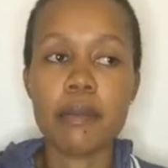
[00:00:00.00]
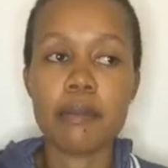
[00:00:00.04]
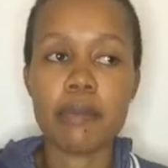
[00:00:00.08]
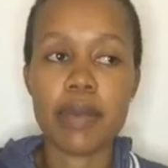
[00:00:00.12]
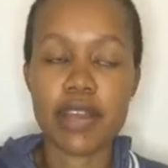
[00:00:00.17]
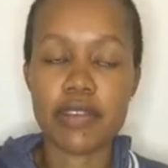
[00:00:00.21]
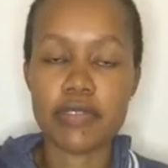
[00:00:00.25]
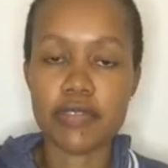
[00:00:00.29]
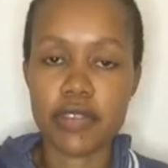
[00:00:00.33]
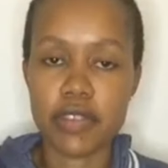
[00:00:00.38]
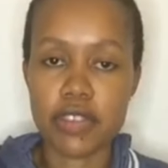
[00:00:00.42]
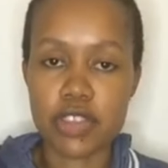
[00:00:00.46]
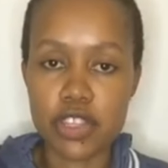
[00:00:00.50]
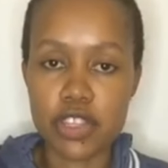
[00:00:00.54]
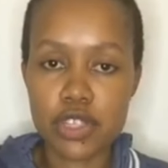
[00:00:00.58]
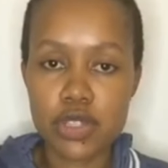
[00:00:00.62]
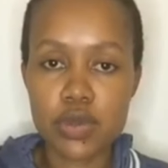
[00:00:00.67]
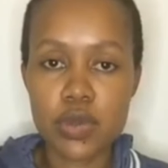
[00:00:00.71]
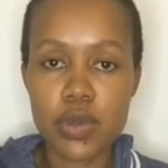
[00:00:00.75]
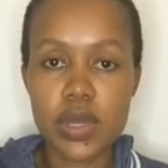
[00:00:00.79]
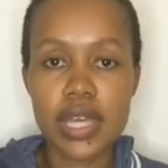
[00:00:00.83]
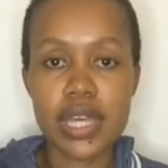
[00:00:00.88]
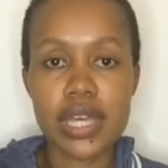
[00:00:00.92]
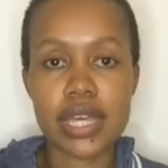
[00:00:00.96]
But for this
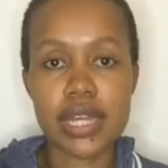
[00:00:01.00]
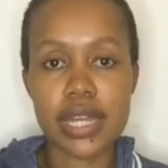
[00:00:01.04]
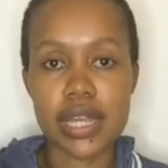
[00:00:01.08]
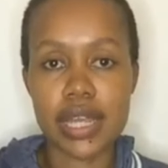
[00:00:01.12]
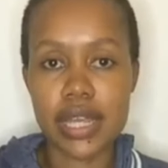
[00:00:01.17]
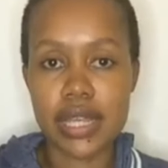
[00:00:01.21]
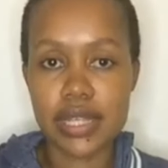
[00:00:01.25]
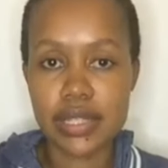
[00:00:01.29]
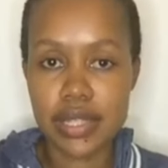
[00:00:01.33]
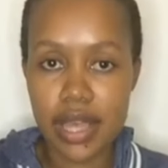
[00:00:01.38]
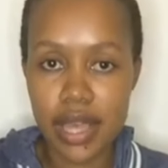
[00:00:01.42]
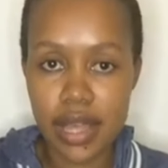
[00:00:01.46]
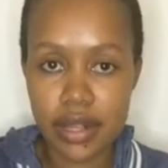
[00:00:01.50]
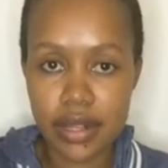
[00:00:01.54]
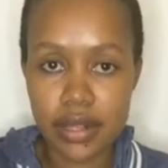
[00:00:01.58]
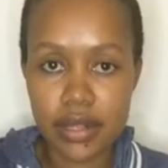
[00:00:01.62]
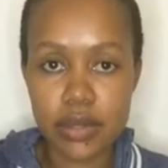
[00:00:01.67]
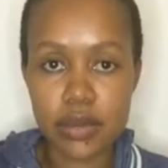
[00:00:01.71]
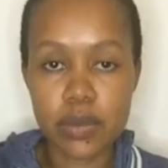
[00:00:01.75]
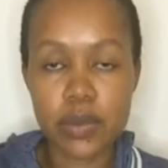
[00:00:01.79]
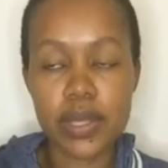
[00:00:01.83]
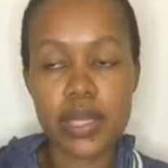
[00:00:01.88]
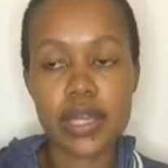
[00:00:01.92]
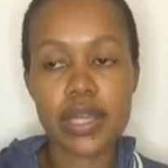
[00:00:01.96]
week, it is
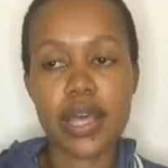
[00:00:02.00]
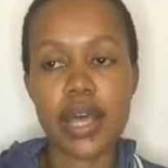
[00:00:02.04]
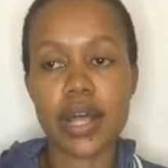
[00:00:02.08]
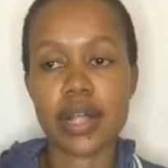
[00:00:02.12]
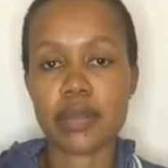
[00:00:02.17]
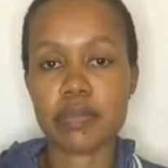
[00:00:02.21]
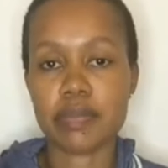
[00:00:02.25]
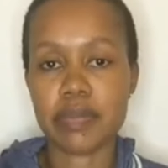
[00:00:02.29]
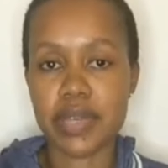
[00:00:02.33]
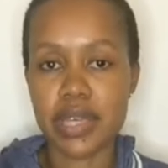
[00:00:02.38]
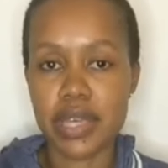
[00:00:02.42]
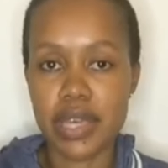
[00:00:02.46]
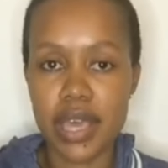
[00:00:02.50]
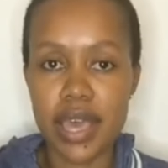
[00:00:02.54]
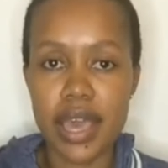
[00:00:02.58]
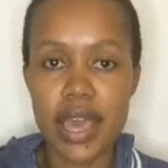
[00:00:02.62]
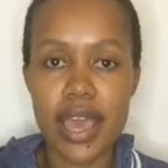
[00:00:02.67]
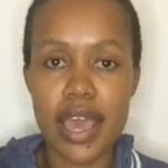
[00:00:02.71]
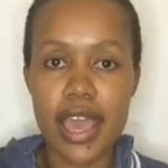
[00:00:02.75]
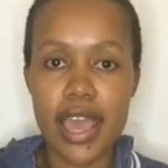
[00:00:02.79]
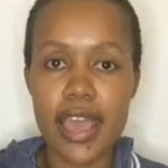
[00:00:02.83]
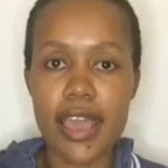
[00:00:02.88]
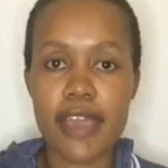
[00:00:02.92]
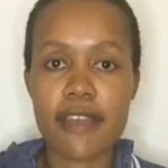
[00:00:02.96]
Candle Week. I'll be
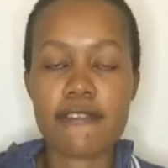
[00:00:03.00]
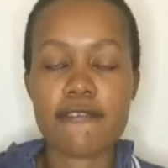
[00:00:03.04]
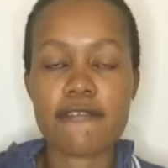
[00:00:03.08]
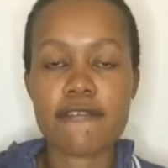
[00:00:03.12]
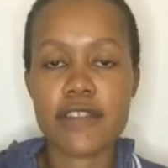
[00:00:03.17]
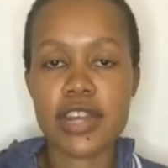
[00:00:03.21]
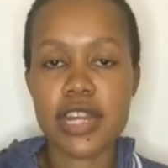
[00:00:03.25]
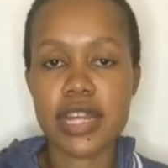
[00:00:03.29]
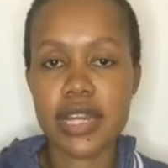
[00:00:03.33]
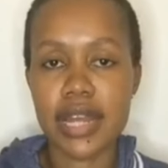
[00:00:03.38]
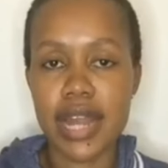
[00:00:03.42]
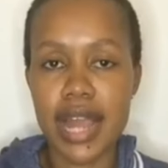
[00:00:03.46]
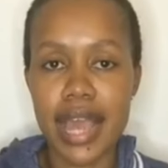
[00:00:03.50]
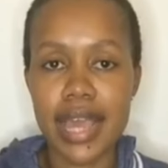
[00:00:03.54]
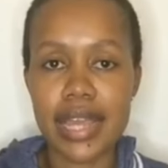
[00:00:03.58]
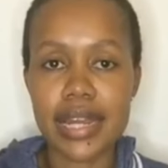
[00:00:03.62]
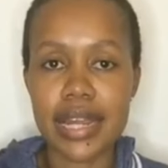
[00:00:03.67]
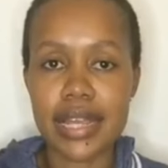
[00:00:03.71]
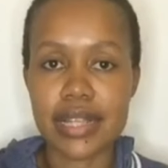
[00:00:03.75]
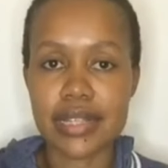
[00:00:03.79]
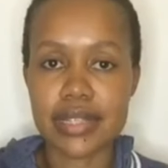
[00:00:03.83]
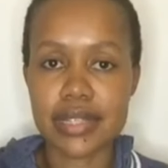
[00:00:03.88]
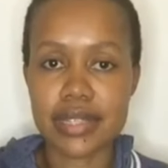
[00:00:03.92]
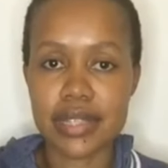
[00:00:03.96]
here every
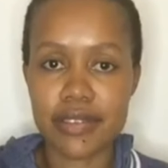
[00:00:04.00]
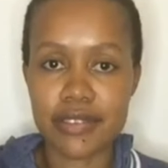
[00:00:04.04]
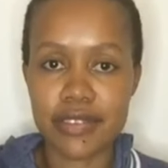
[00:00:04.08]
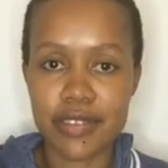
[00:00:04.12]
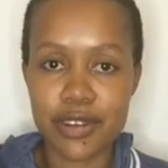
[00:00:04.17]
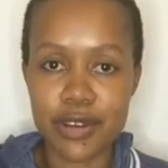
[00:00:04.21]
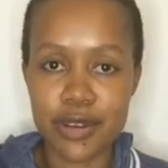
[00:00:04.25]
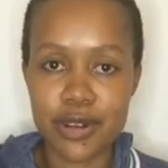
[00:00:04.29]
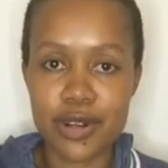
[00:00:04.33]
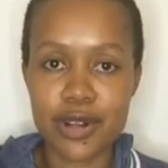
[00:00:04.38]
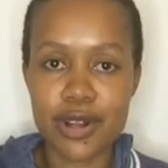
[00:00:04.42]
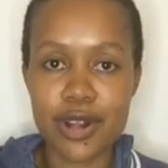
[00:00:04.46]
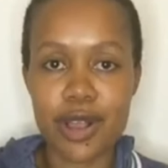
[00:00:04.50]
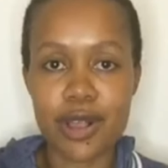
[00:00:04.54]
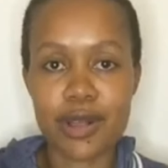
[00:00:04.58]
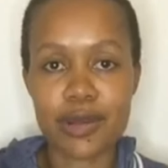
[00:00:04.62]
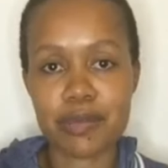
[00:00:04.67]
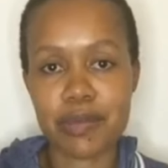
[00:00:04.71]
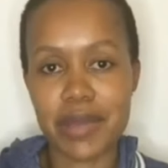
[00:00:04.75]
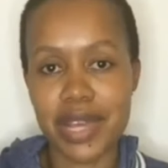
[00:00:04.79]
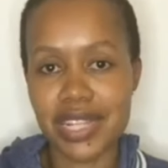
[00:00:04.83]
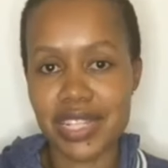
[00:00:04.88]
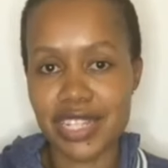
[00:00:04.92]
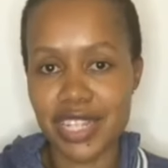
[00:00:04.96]
night at 7 o'clock,
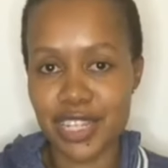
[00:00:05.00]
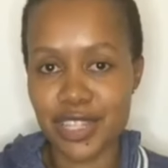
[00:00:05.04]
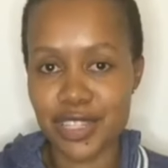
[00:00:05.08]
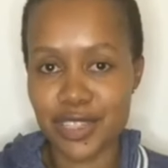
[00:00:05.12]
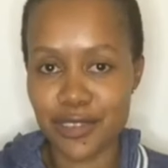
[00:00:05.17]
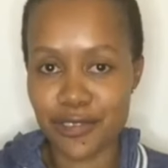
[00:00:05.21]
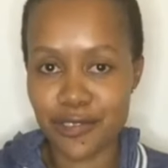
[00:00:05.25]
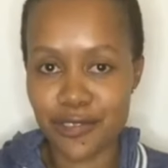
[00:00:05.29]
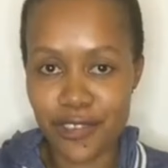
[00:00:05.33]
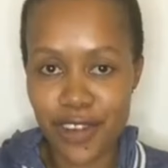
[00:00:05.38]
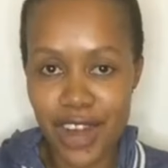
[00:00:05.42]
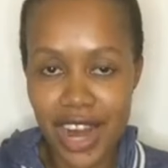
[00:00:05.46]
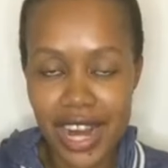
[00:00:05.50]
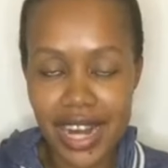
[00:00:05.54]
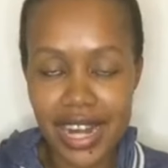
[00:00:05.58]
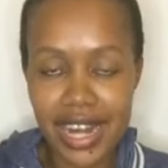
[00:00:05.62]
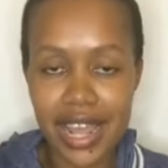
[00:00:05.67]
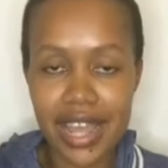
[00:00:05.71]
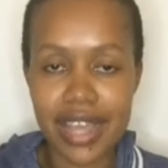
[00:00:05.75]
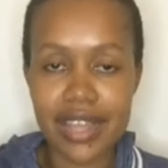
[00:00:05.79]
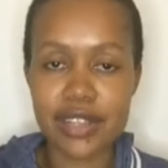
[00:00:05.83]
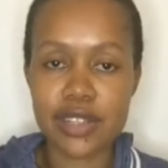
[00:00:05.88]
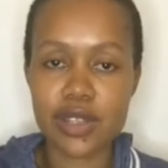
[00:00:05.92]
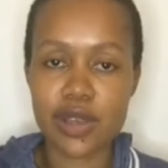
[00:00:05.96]
Monday to
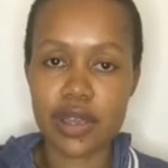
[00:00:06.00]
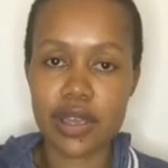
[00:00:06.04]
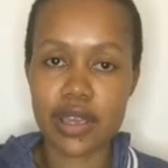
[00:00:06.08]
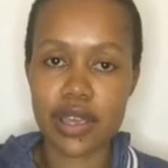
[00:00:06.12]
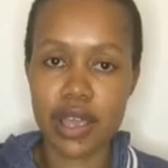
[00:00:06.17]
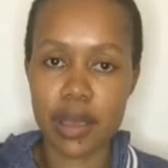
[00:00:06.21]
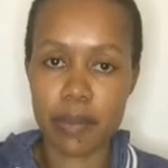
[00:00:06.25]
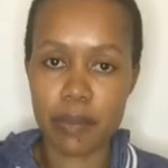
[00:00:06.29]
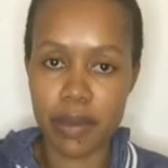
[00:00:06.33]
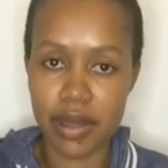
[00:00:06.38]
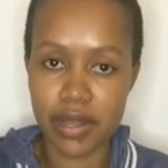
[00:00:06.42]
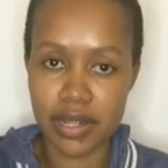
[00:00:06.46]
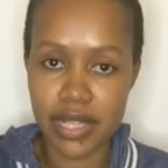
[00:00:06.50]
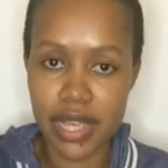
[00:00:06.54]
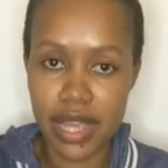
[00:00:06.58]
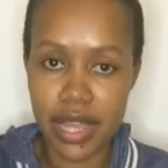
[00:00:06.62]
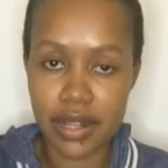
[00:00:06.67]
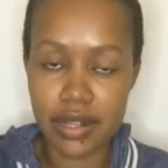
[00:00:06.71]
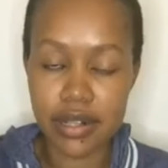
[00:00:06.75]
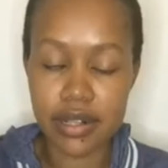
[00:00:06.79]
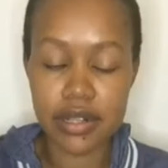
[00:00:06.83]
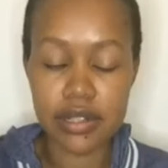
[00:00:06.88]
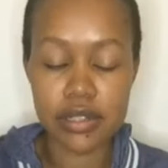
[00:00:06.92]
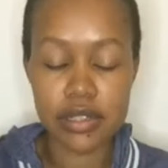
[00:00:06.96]
Friday, talking about
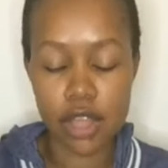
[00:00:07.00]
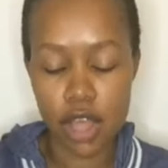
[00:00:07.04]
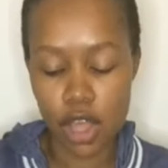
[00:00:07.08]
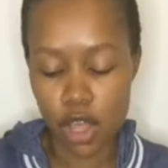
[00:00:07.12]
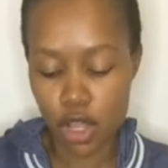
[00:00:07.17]
candles.